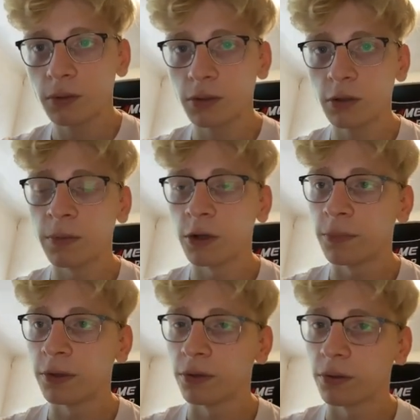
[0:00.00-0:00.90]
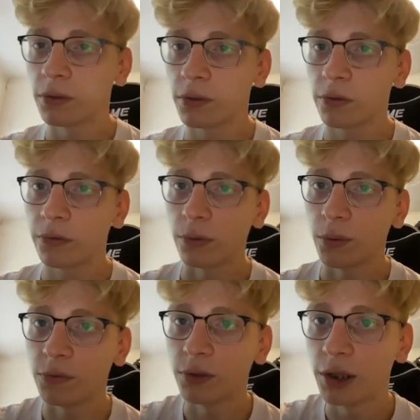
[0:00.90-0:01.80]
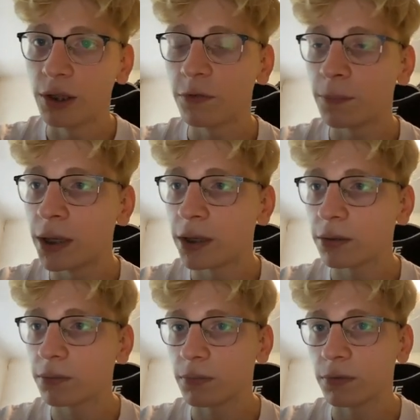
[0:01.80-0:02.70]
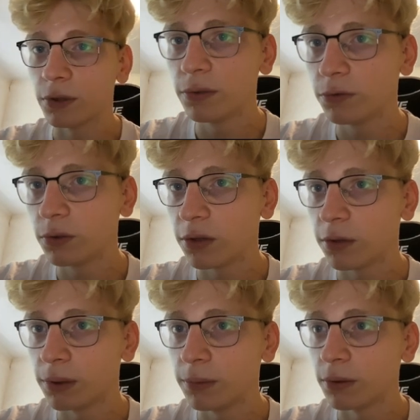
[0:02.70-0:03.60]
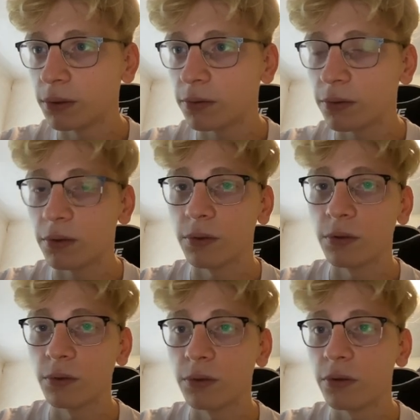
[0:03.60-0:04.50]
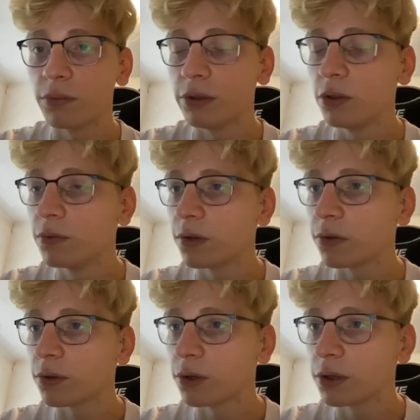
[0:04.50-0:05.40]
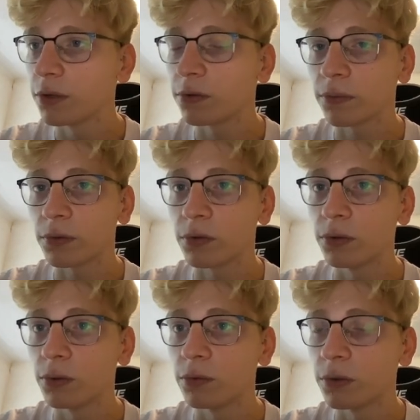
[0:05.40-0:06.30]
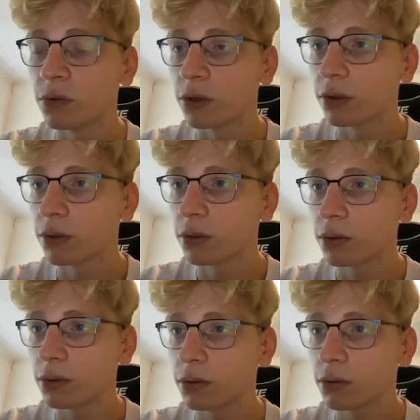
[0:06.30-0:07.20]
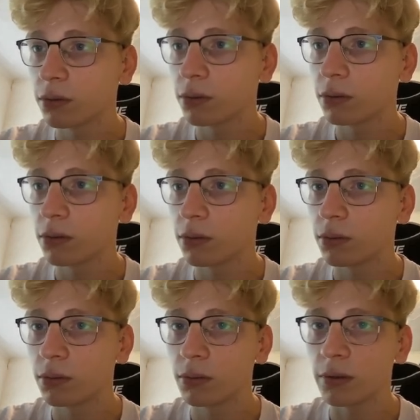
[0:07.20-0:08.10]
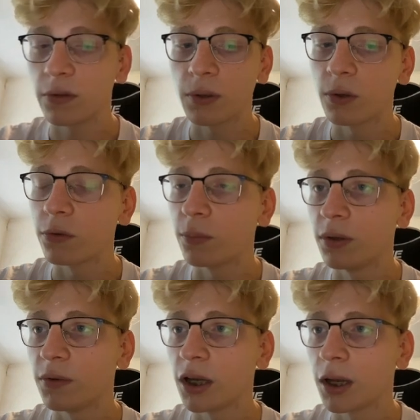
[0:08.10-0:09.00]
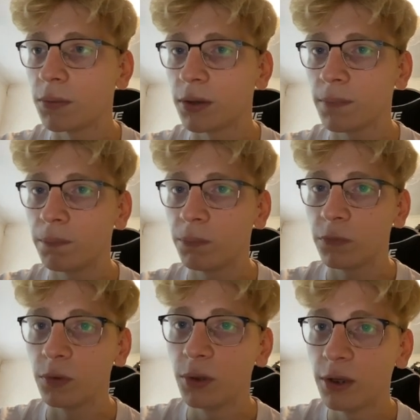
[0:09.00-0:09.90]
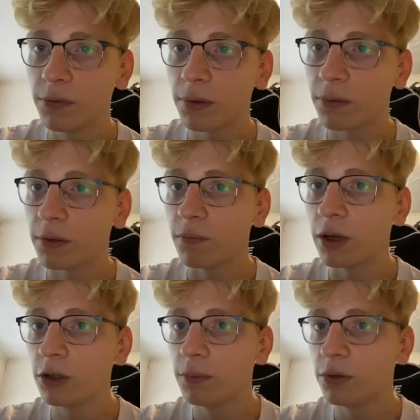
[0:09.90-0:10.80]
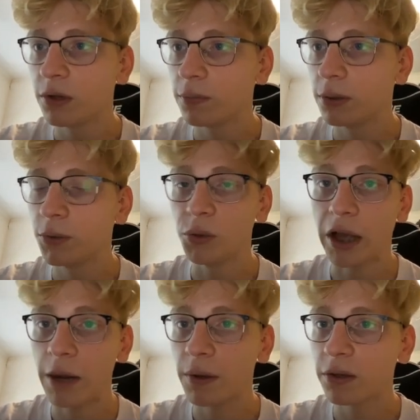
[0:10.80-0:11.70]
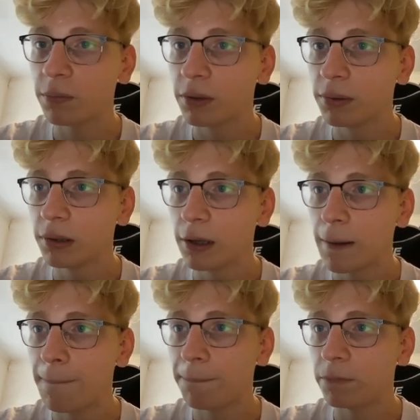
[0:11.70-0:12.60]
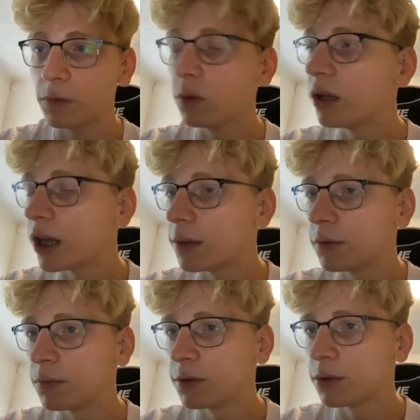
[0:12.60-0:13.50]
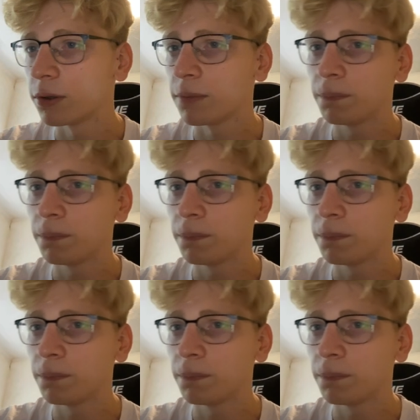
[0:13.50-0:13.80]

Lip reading: in my opinion. So if you give back, if you to other people, the universe is gonna give something to you in return. That's why I also believe in karma. You give something valuable to other people, you help other people, you get helped in return.